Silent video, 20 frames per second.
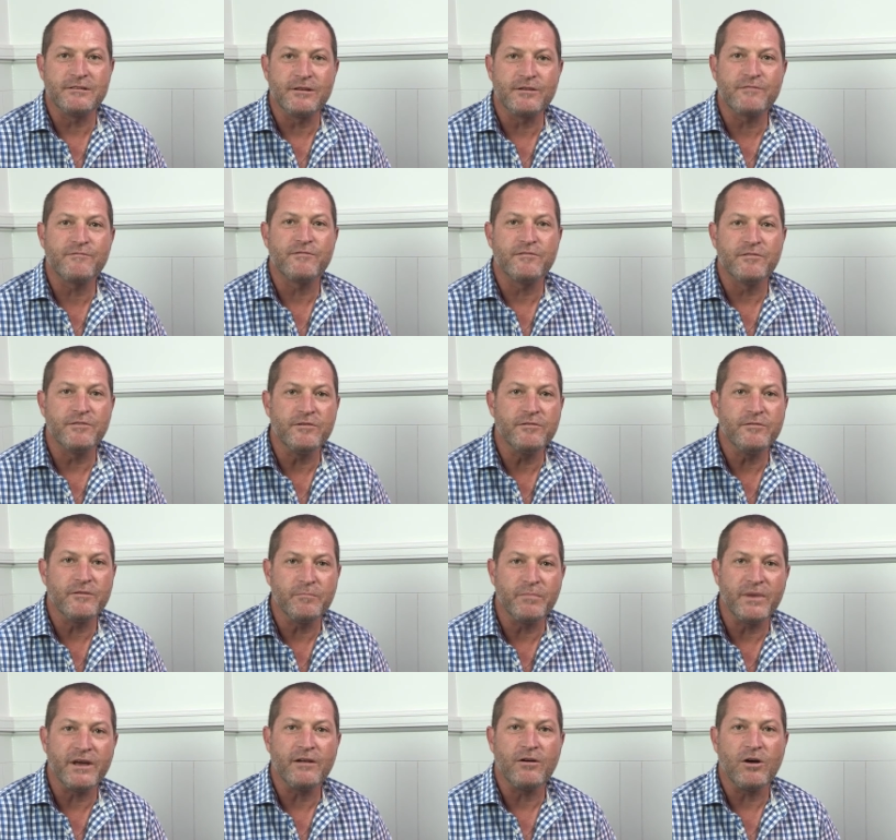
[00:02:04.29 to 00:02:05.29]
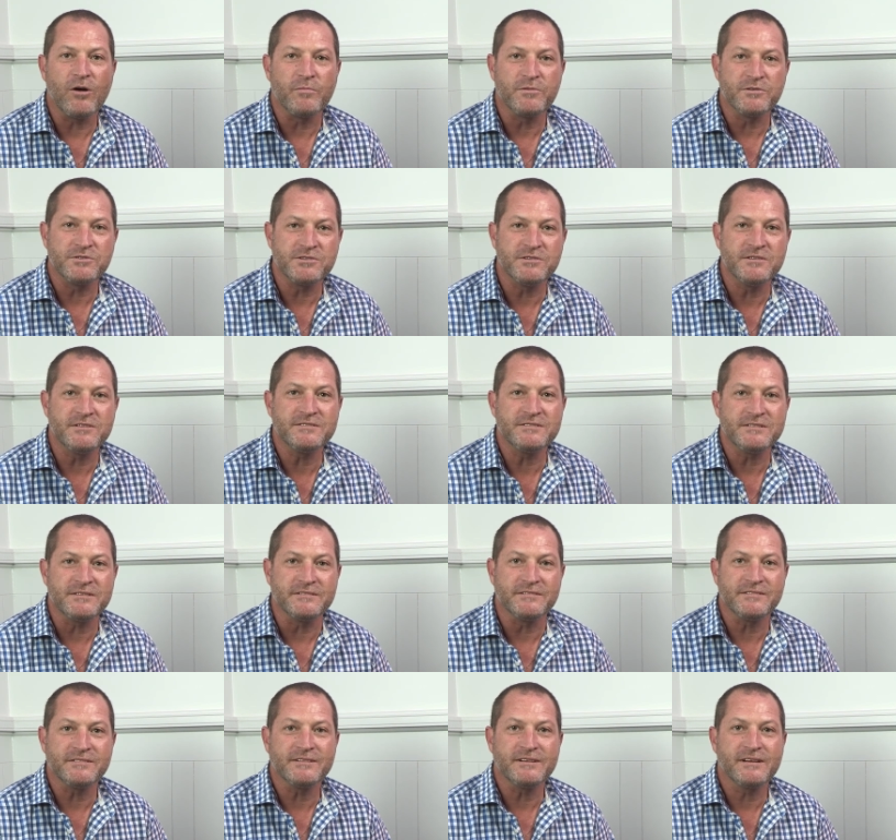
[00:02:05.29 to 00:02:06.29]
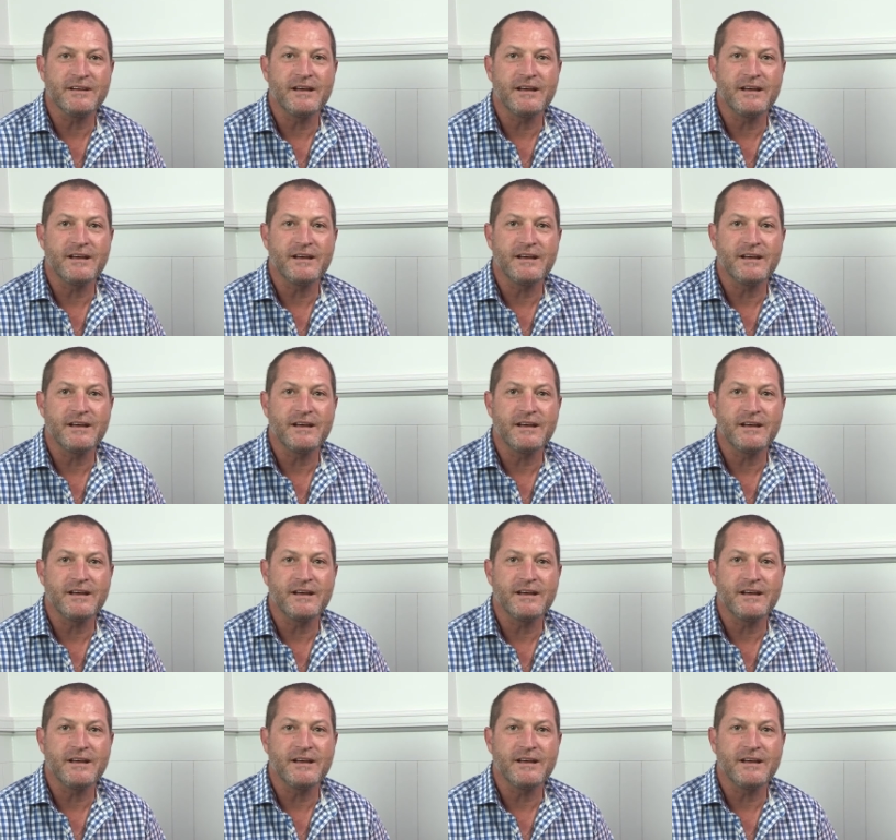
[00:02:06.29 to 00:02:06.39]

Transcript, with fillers: look for new and better opportunities.